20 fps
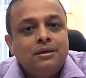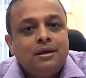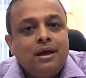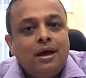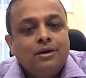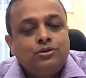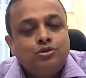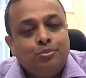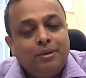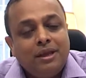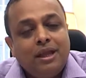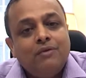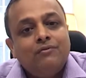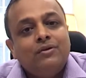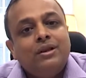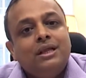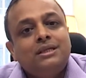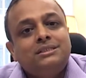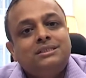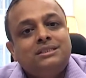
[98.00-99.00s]
to be
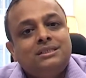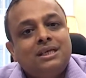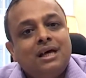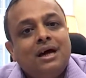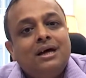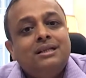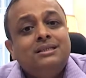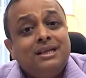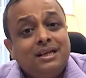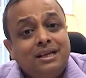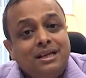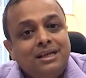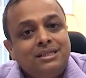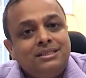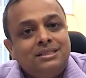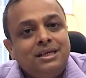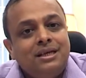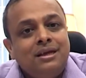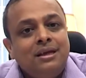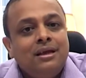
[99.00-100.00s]
given its
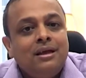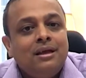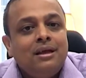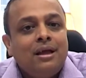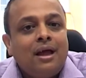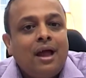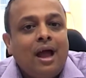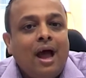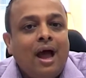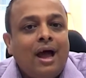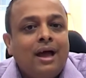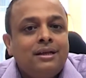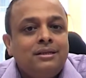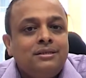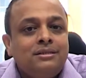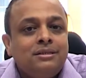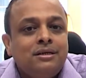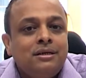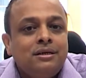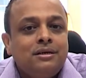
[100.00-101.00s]
dignity,
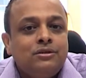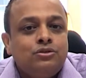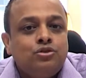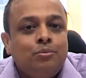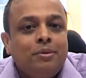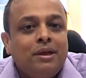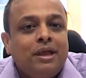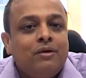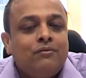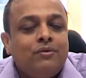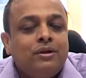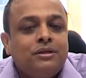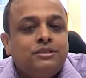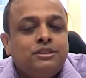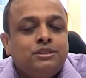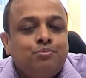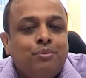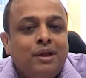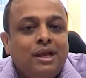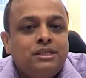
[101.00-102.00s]
and to be given a
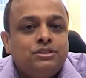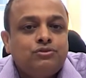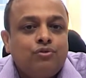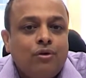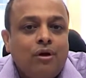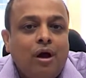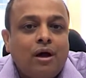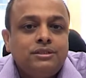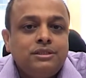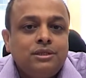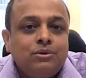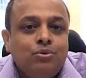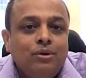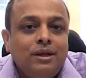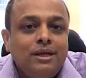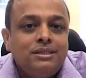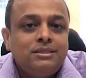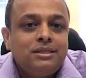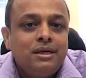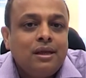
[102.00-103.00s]
space for
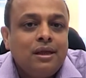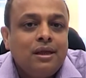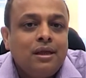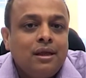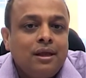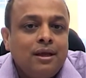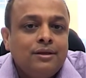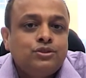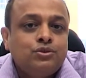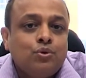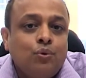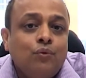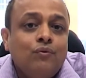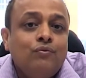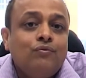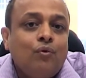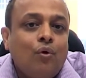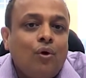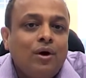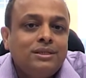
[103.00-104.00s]
articulating its
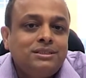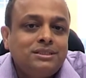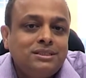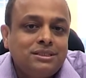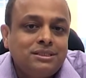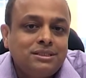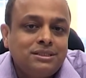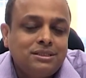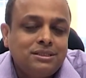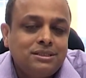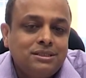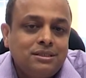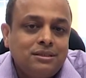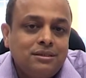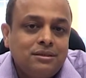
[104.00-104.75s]
own voices.